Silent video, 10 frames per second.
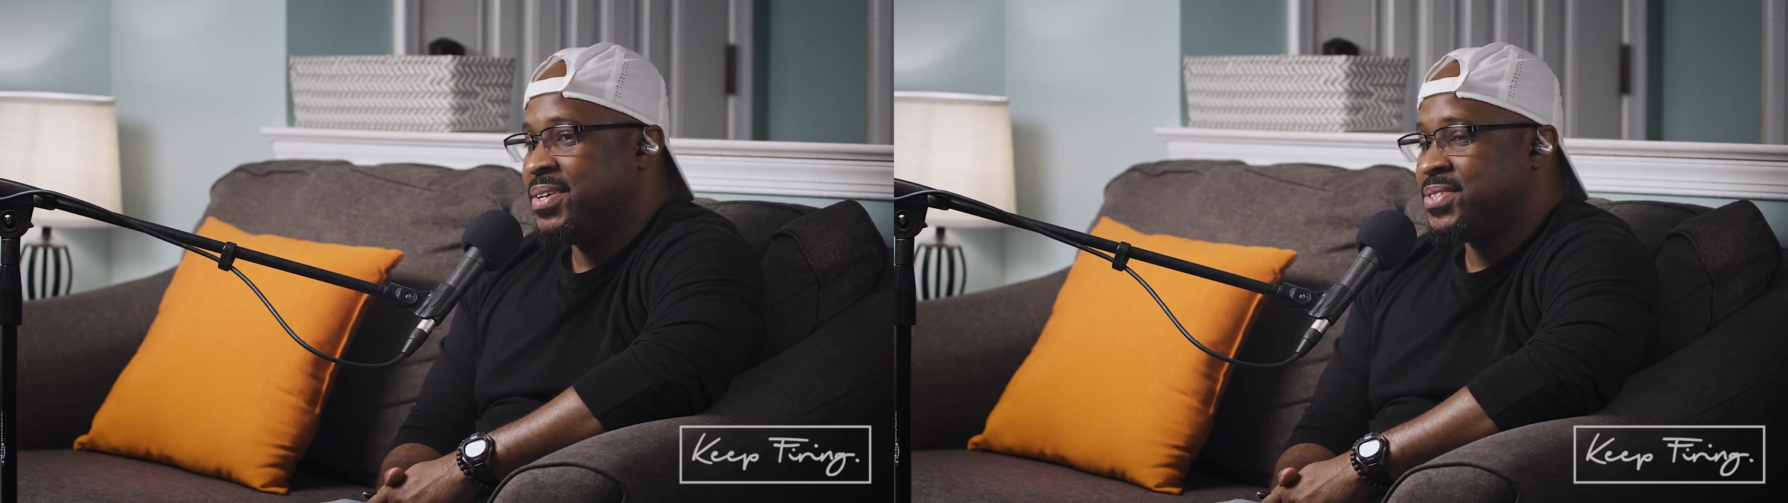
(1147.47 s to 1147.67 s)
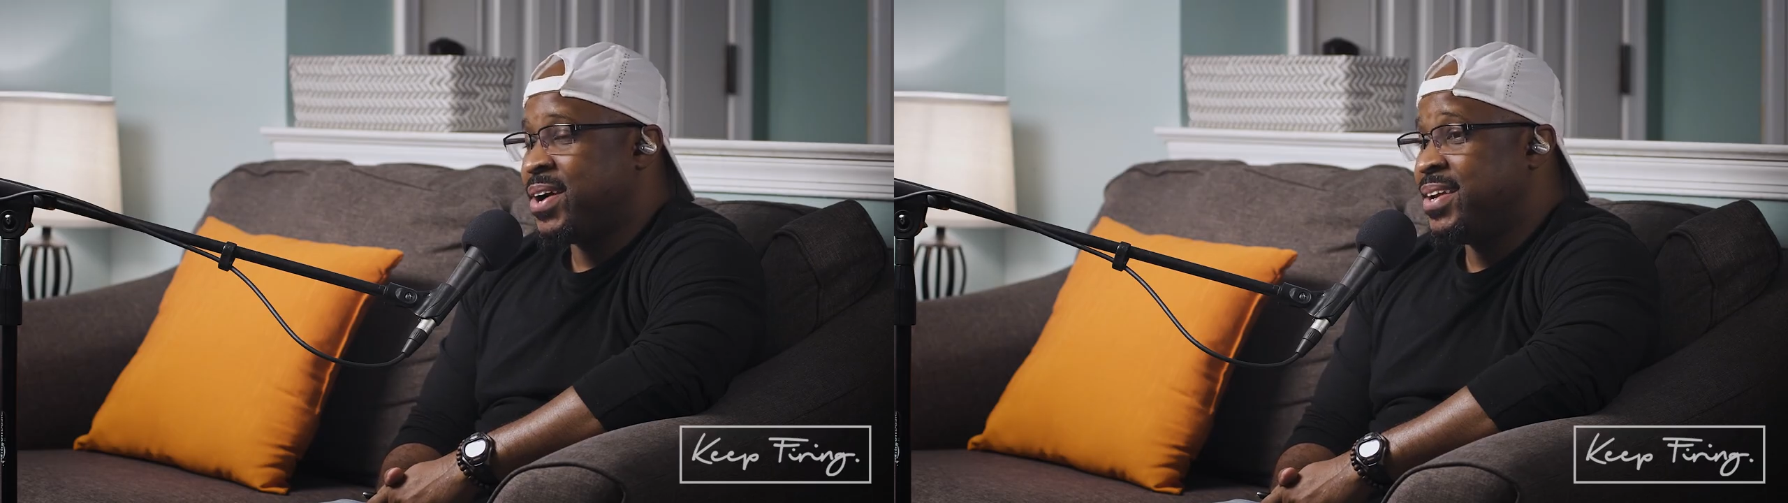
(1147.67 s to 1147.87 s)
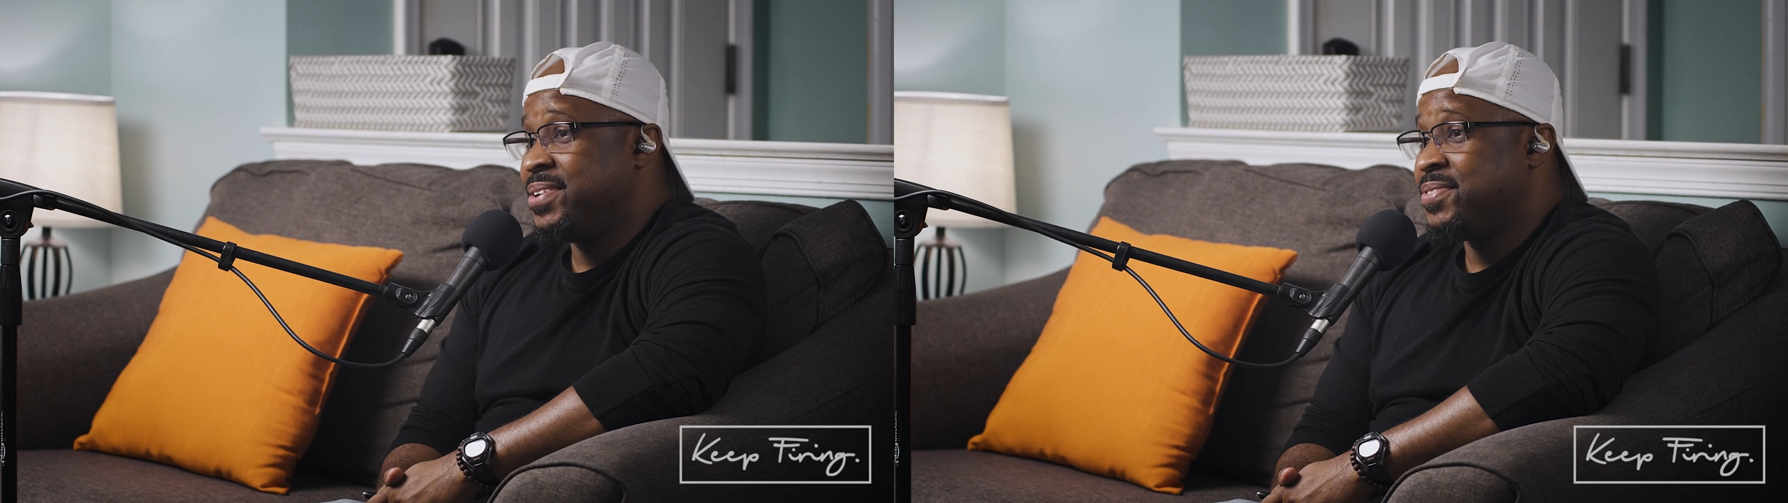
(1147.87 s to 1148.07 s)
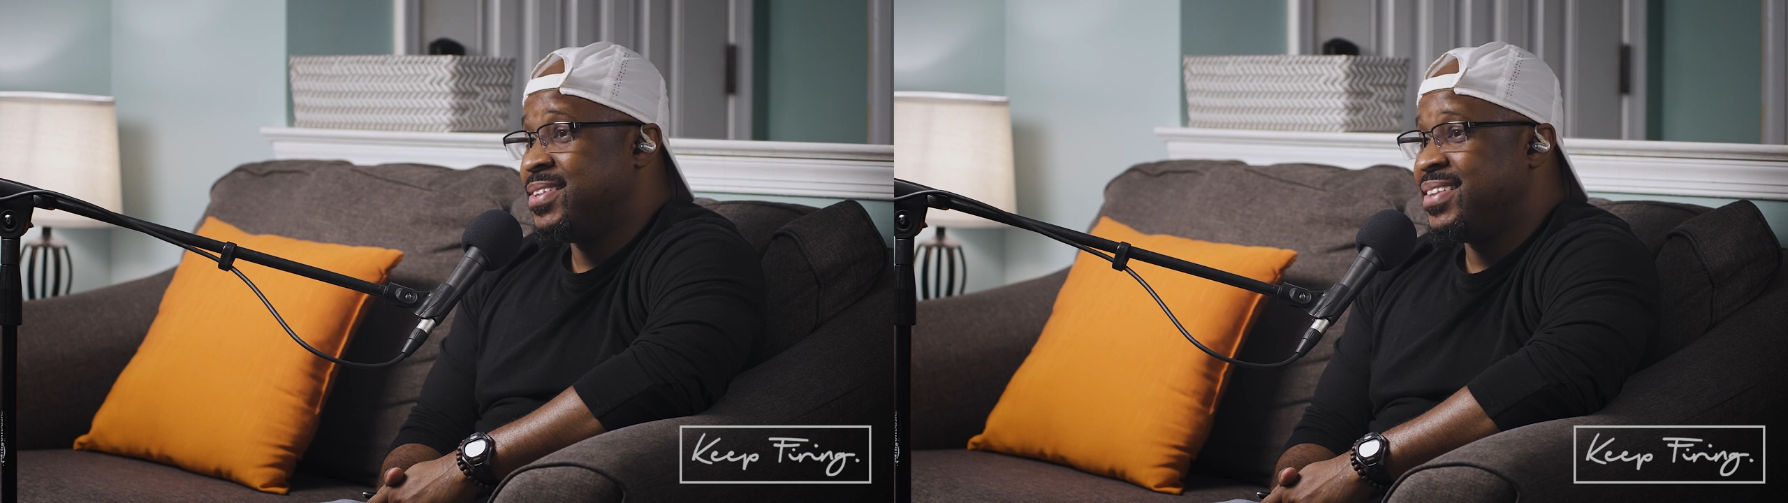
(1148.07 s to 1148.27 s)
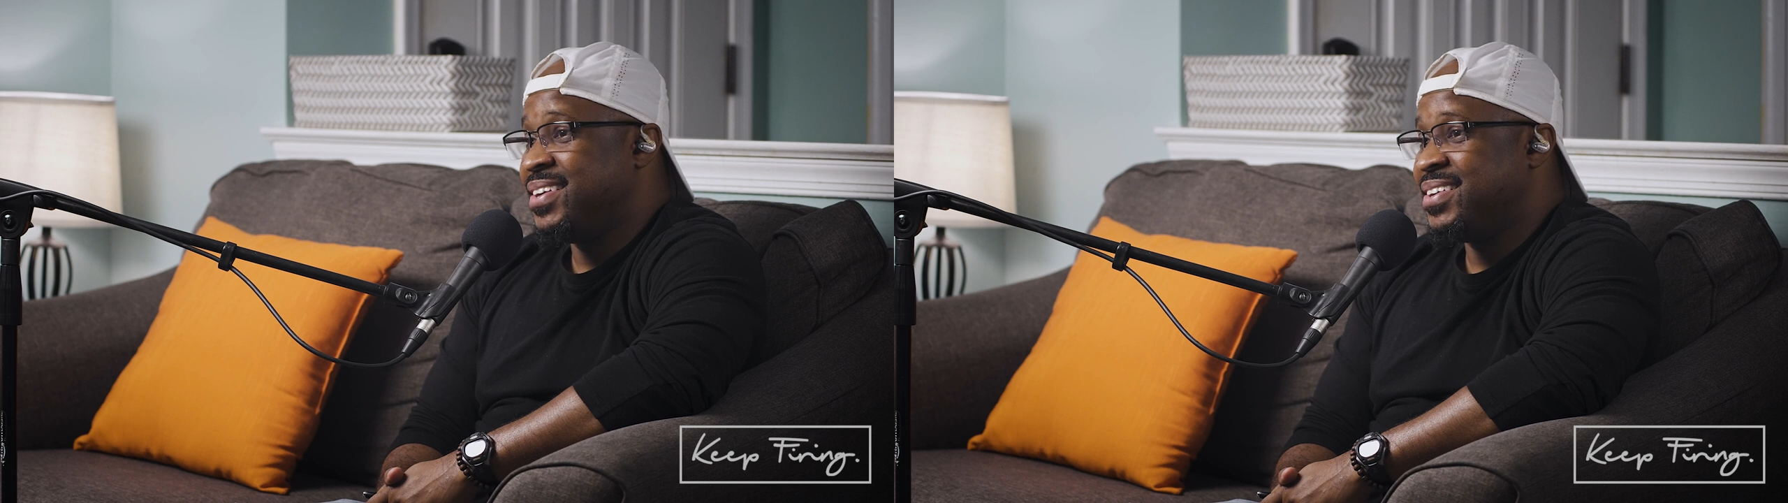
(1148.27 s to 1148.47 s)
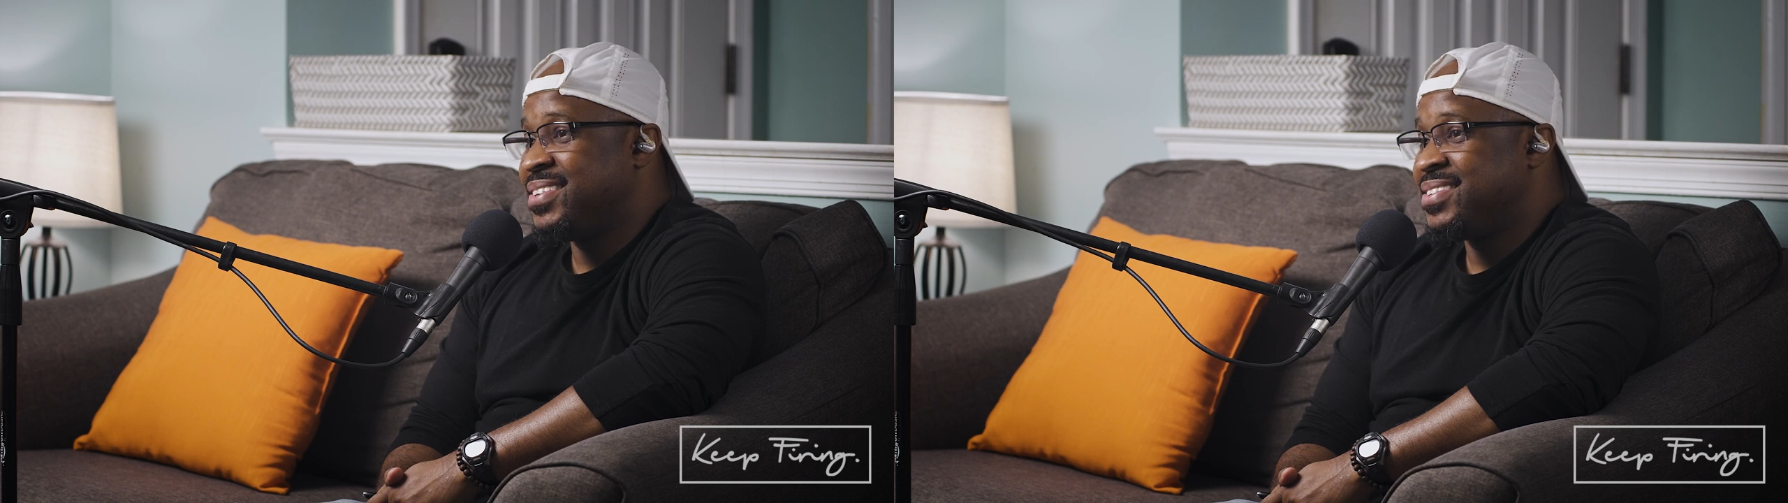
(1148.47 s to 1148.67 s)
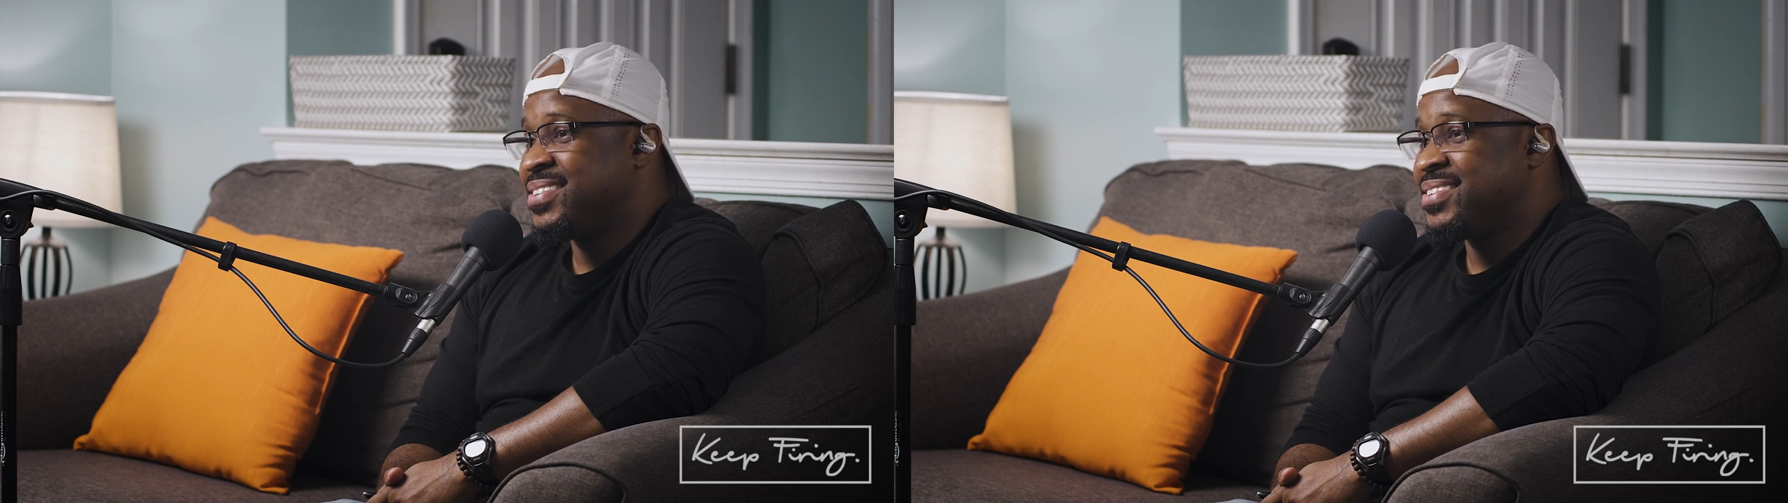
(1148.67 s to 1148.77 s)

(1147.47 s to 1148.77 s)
try different things.